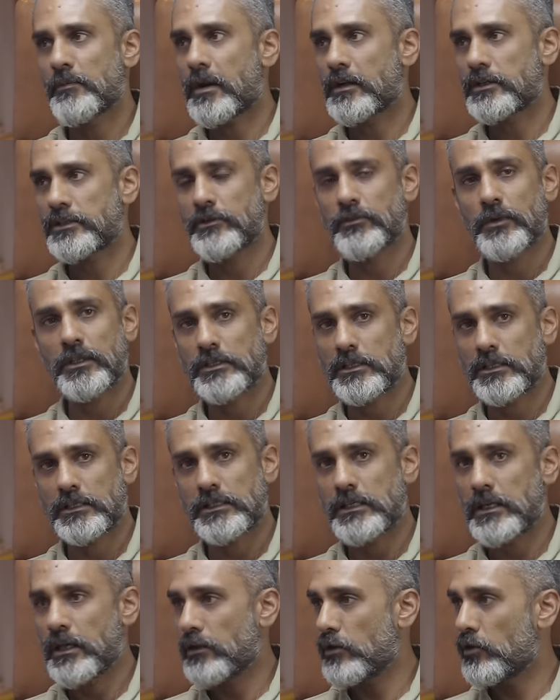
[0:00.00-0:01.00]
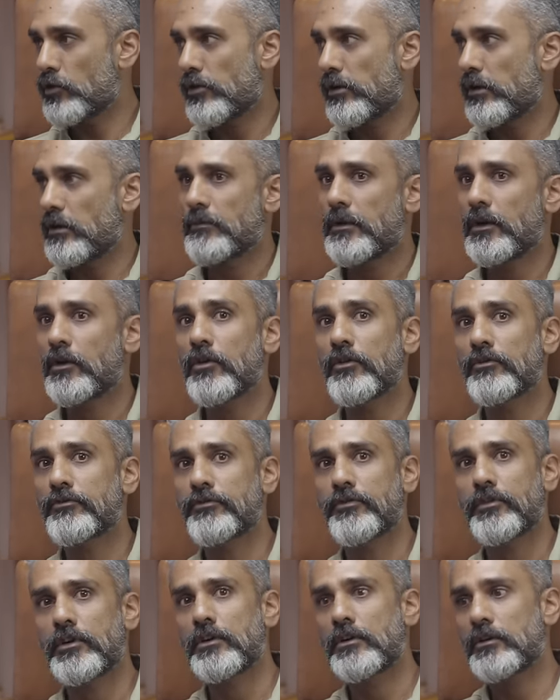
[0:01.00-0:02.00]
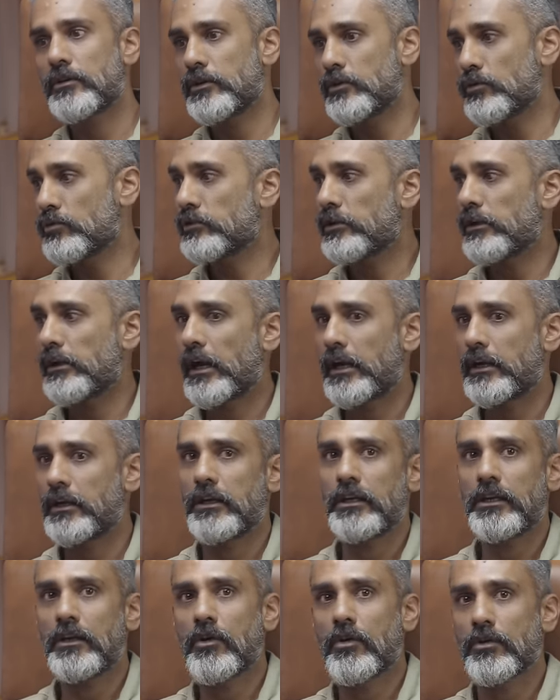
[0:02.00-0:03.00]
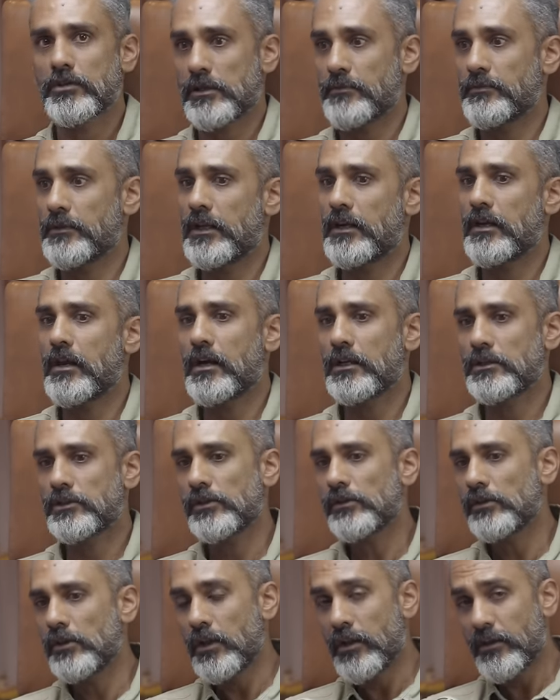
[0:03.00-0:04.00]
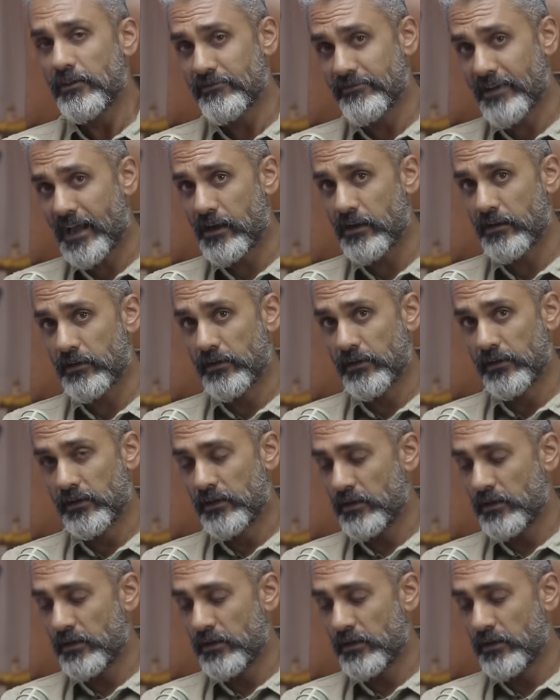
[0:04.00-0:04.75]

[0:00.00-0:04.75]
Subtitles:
Apache 160 and you're dreaming of a Duke 390 or something larger, valid.